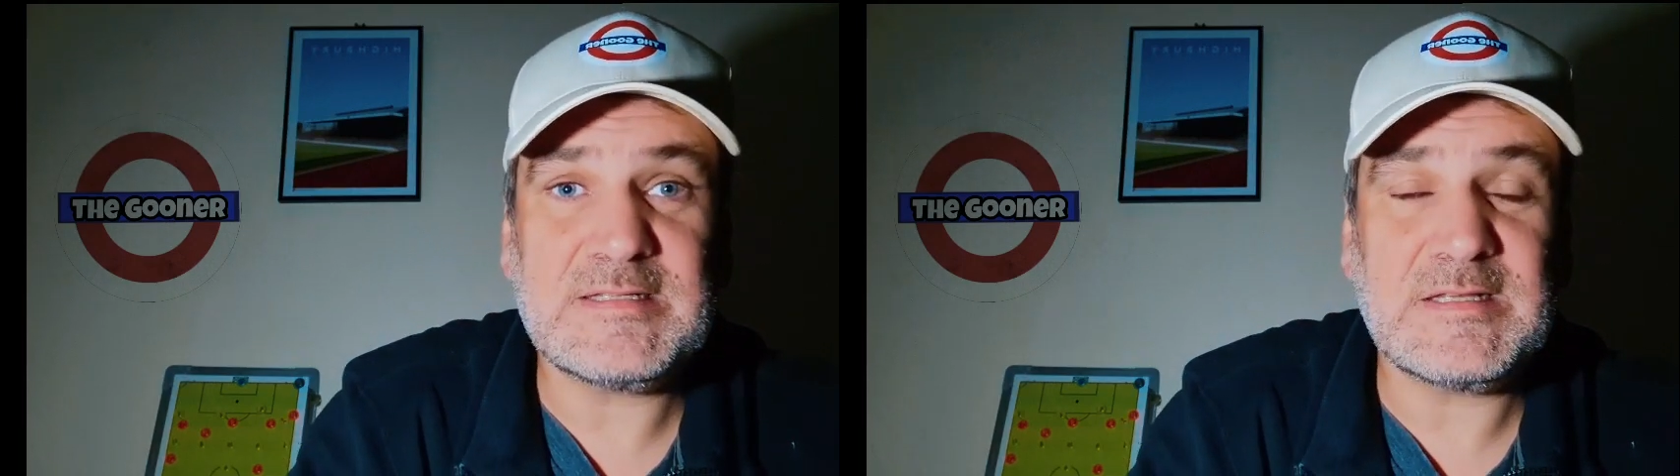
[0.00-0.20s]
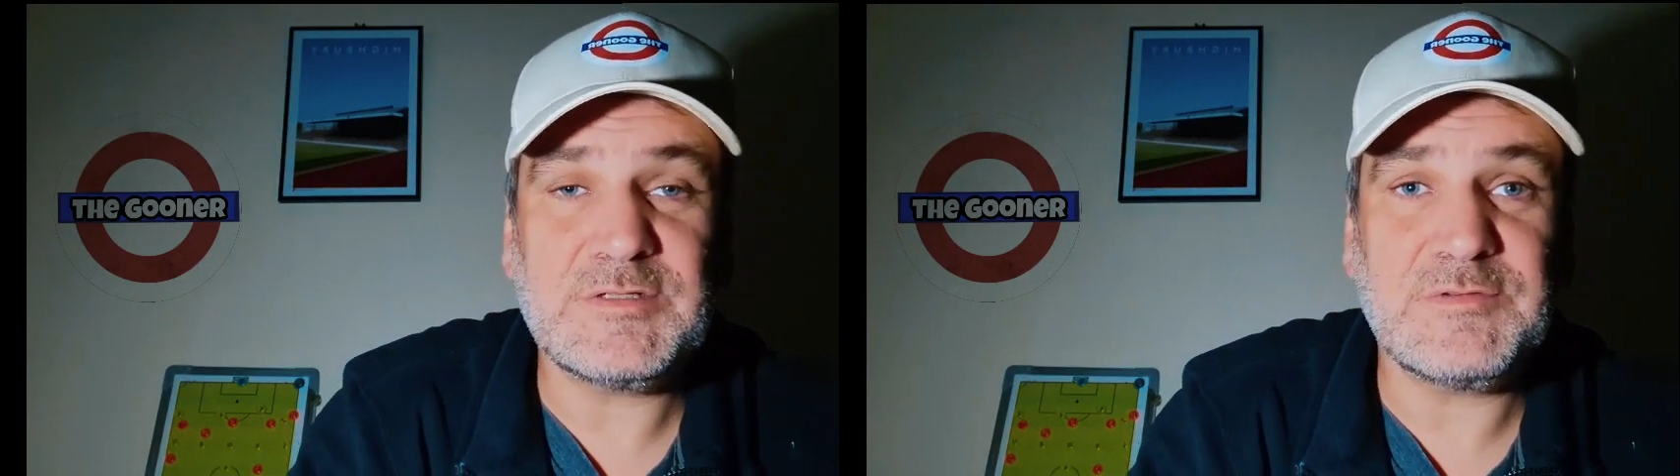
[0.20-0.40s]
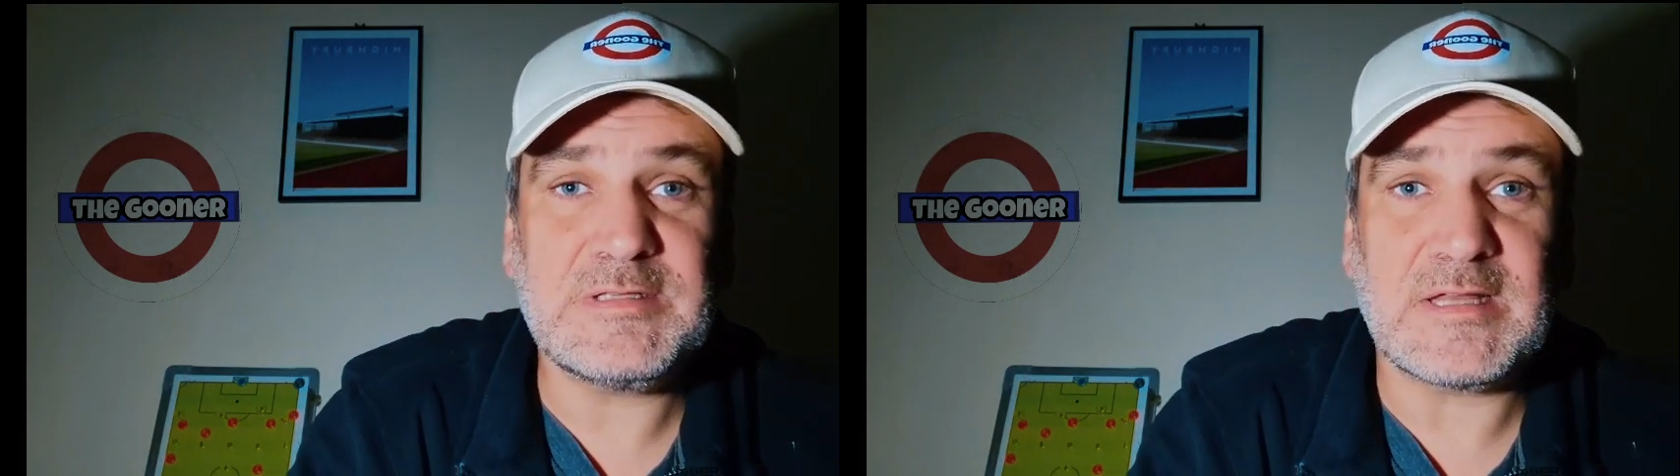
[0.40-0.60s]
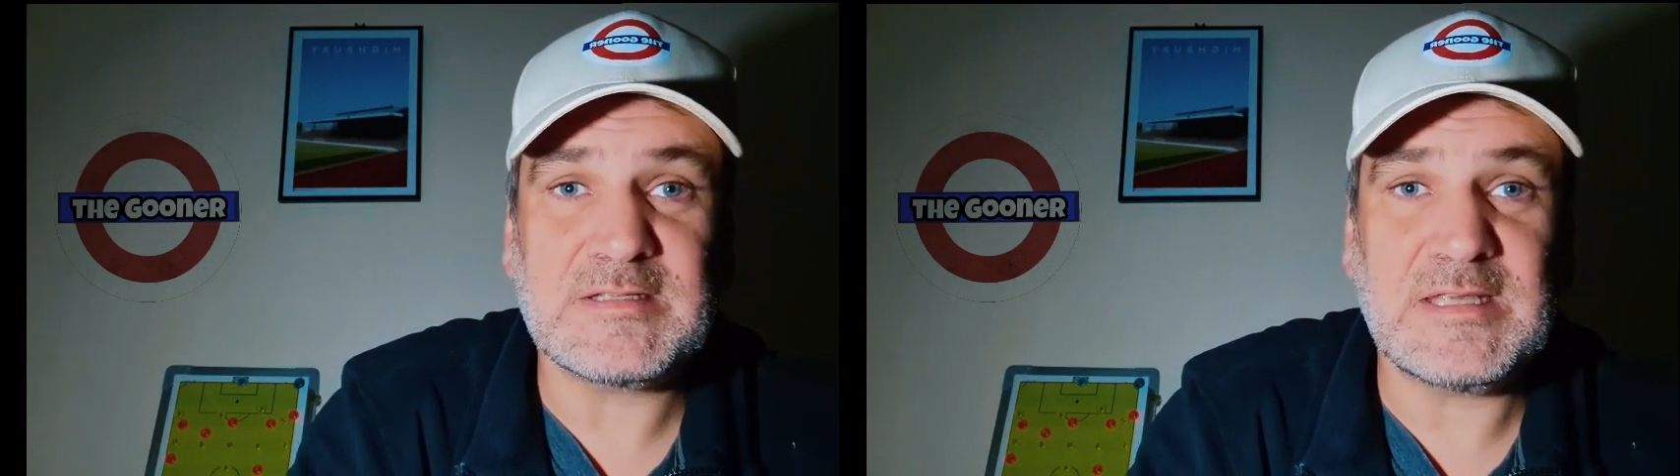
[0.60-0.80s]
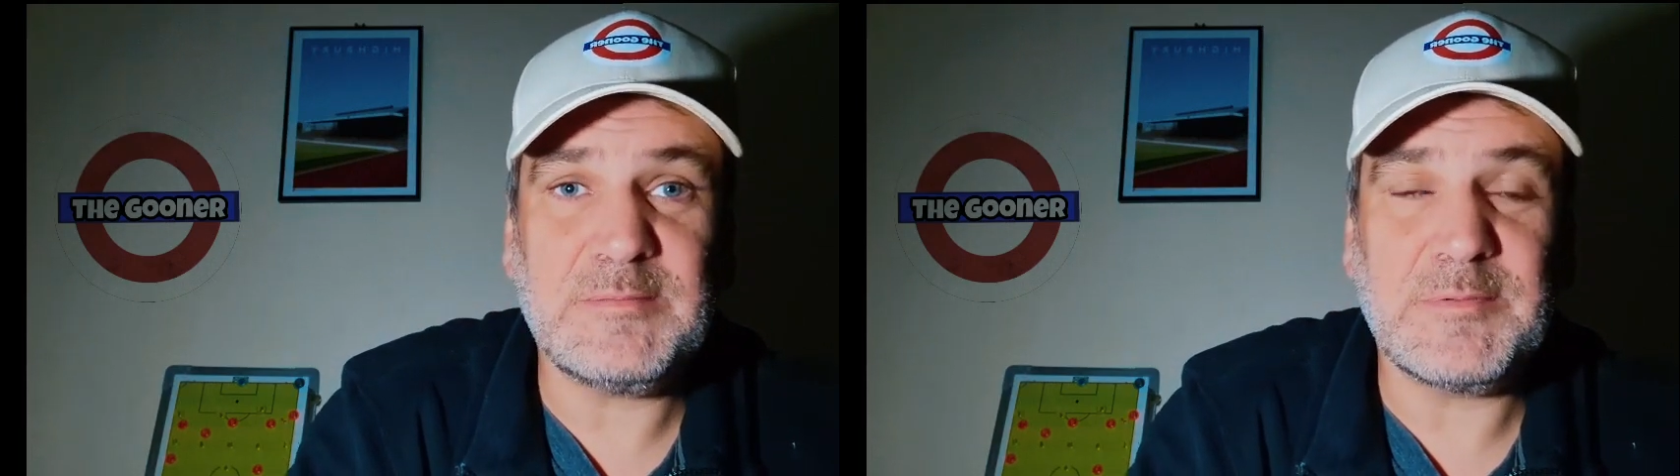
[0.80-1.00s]
injury does
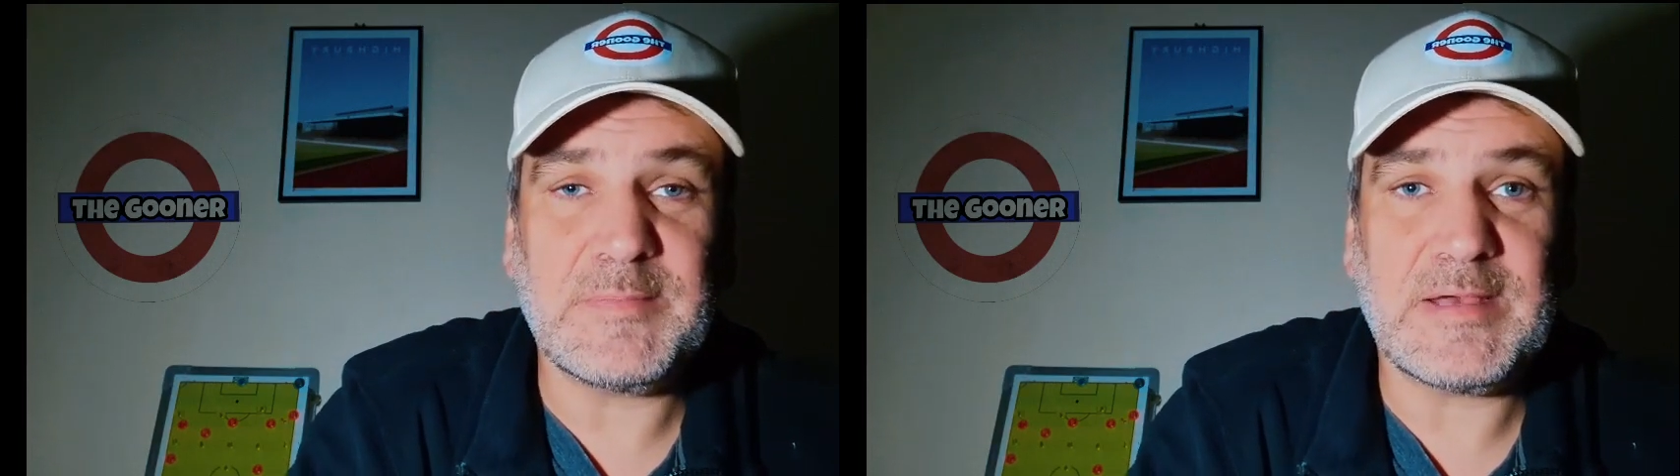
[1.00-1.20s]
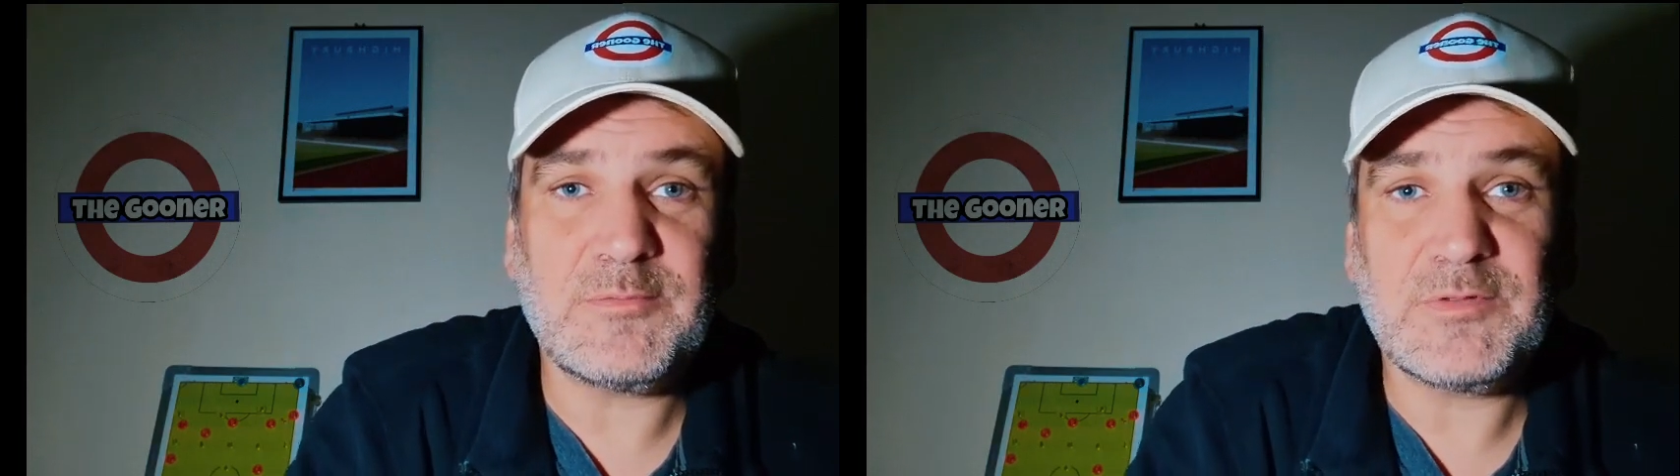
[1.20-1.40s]
keep him out,